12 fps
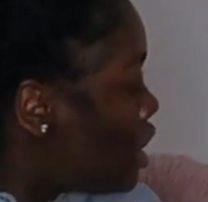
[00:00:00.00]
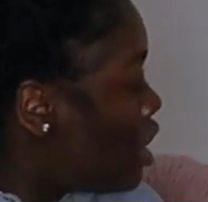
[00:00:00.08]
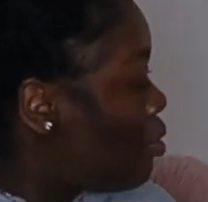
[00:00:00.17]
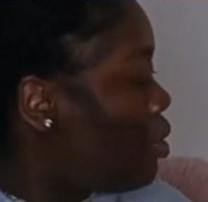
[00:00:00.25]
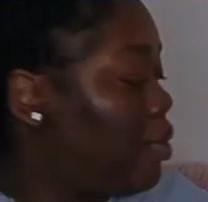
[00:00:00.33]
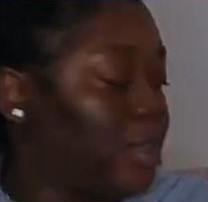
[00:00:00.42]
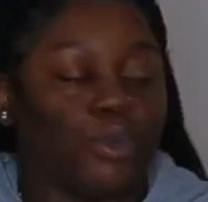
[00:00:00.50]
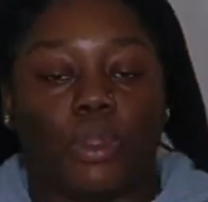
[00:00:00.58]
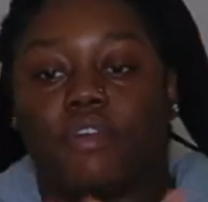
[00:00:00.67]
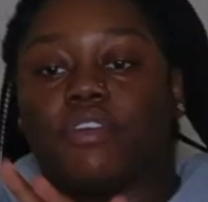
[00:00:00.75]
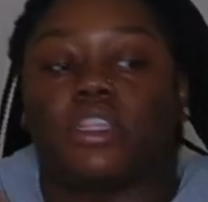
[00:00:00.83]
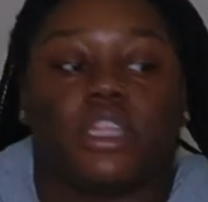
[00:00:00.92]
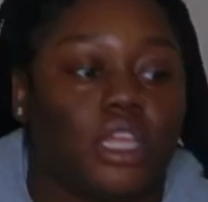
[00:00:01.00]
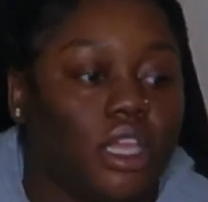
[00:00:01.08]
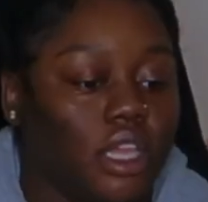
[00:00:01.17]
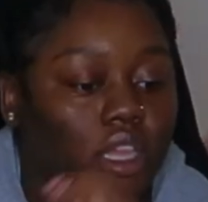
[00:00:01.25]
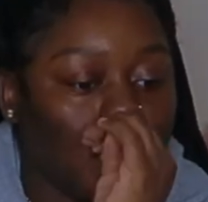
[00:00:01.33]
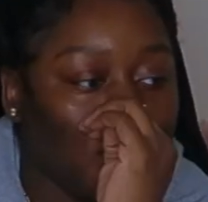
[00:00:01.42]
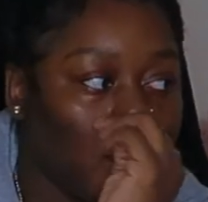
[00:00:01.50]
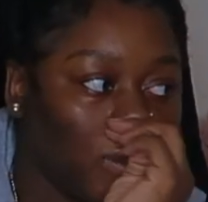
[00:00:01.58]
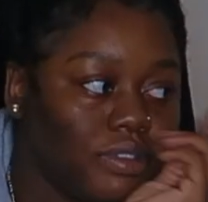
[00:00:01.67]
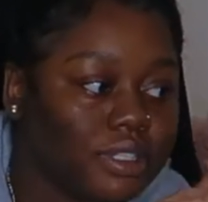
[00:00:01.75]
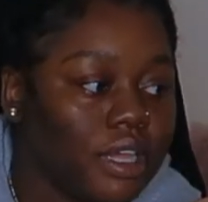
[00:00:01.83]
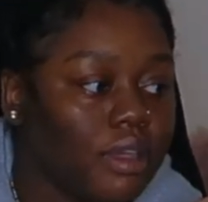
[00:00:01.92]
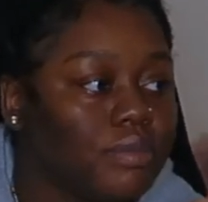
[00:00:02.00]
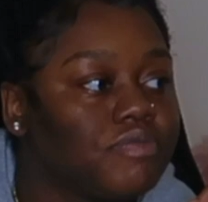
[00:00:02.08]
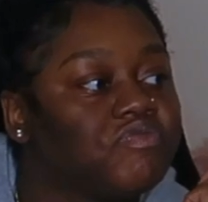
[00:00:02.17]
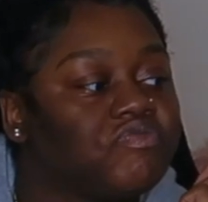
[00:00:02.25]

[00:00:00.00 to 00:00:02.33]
I think we went through everything. I hope so.